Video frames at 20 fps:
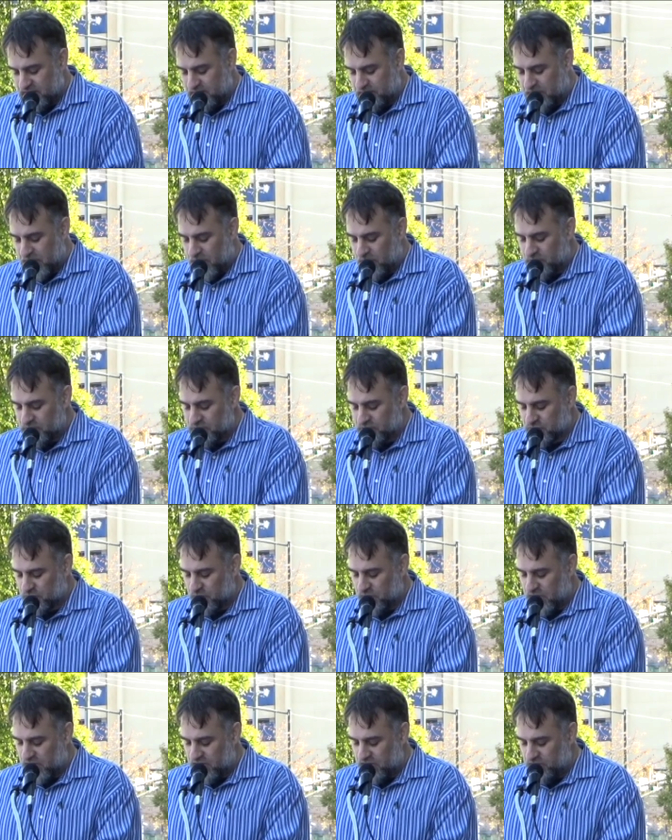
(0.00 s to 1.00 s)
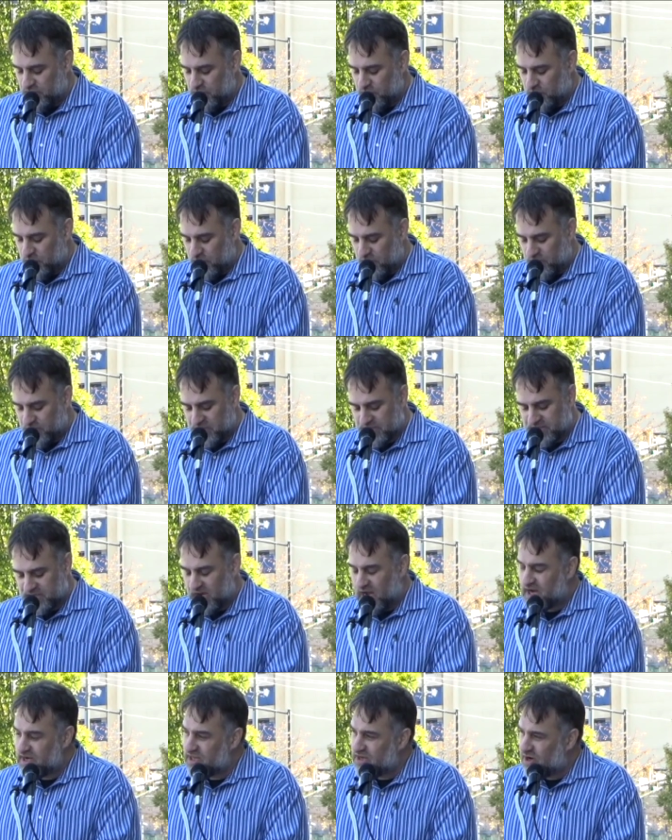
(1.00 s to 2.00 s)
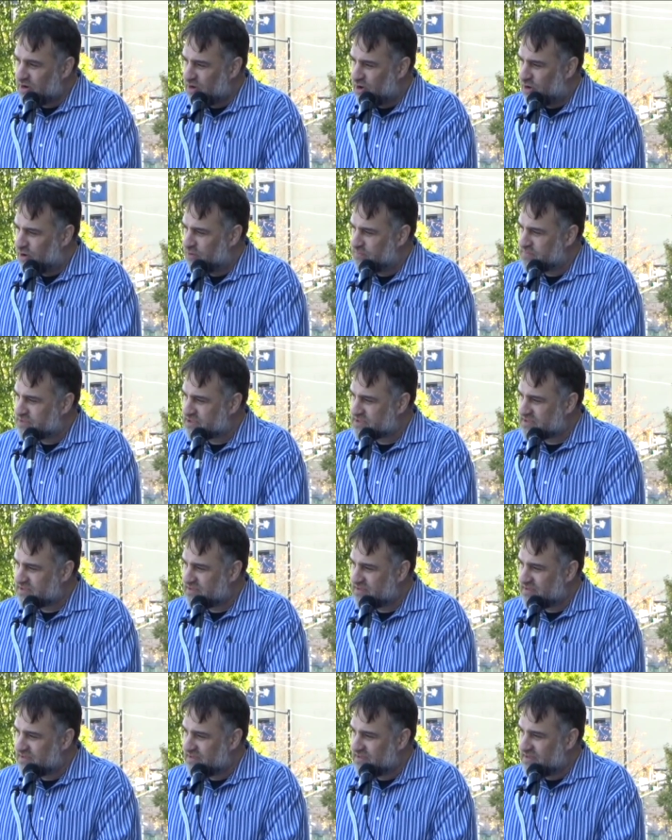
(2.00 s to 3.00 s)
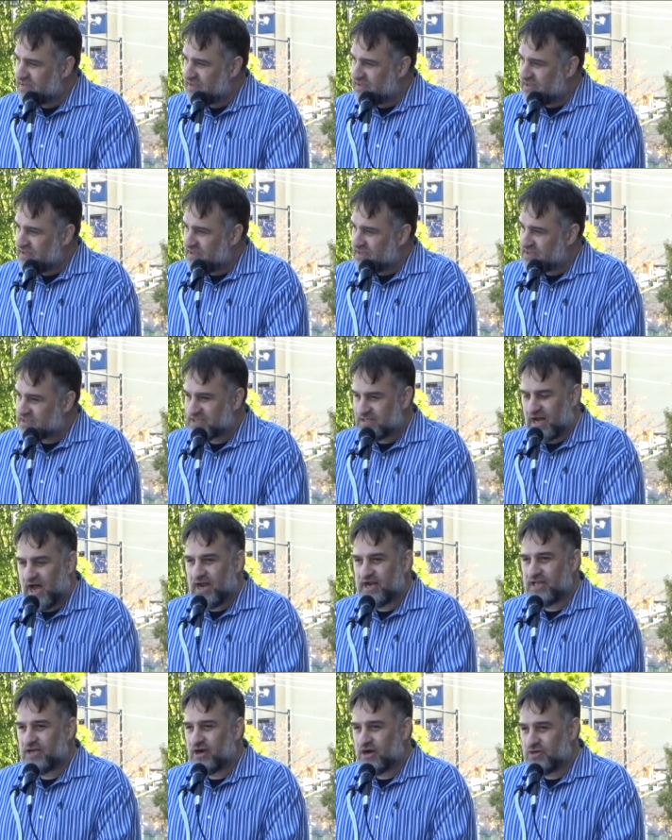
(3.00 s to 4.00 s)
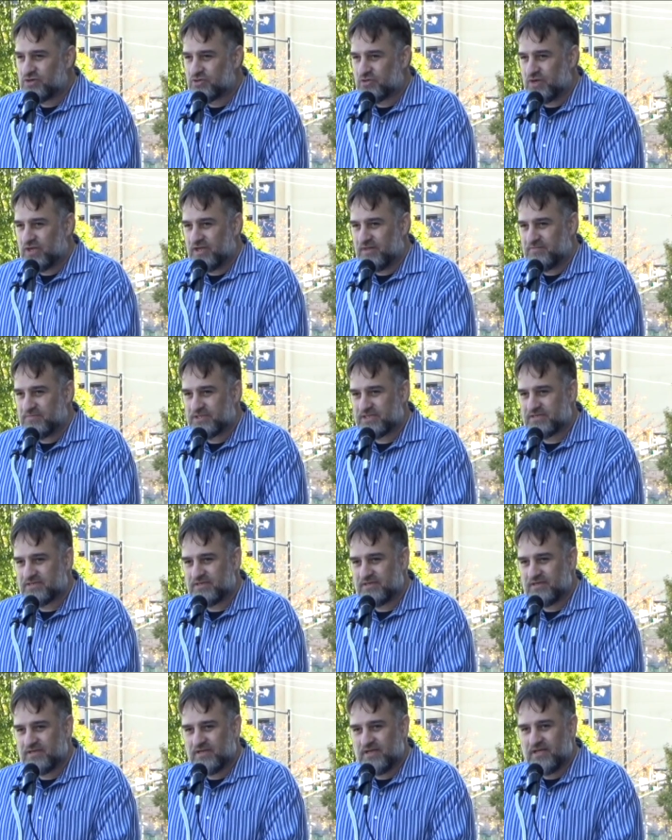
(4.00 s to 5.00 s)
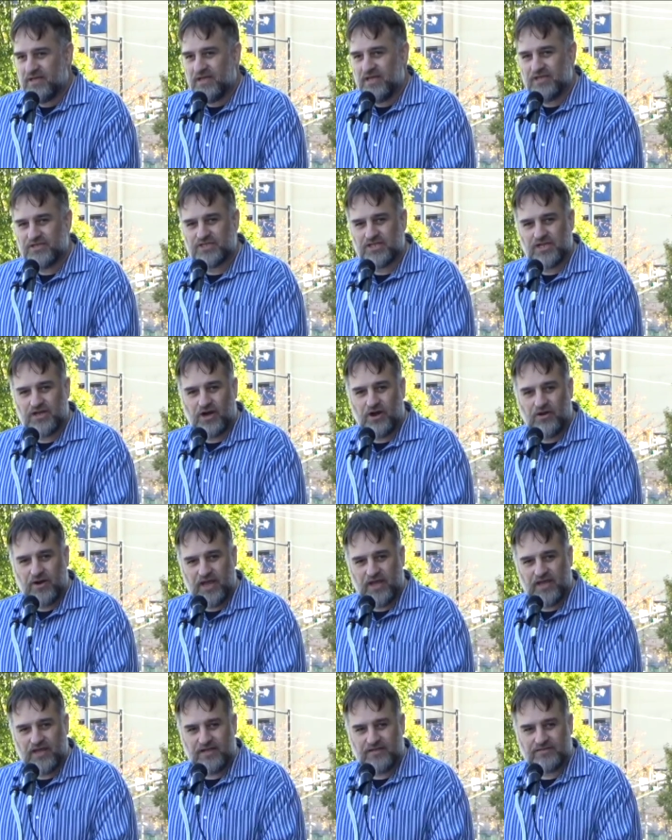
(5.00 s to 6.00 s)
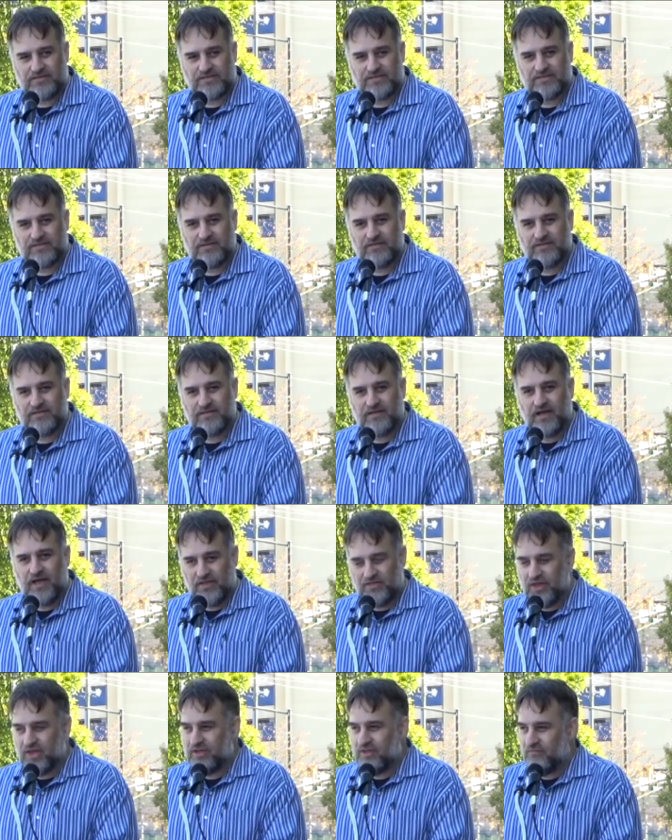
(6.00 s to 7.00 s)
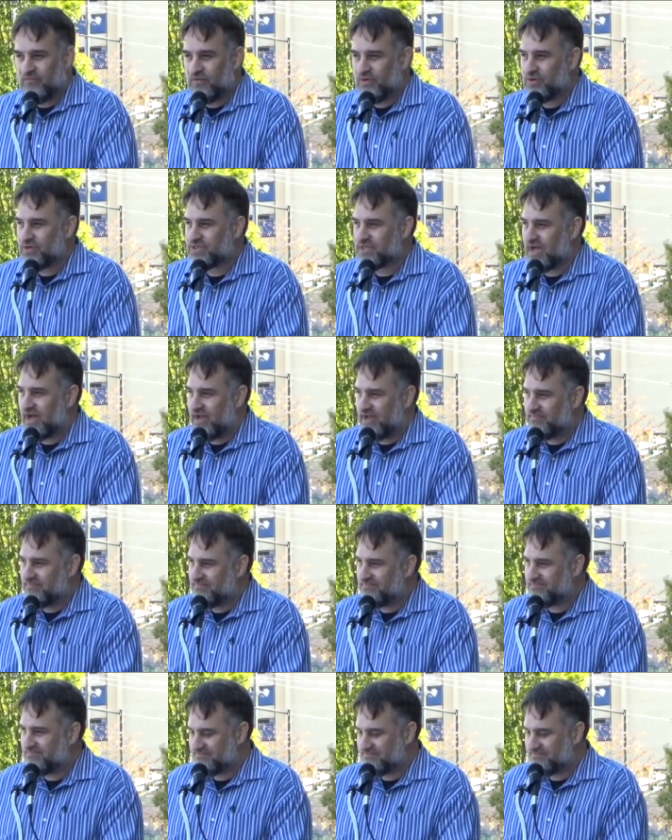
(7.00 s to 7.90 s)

The power to create a new world is not in our hopes, it's not in our dreams, it's in our hands. I thank you for your time.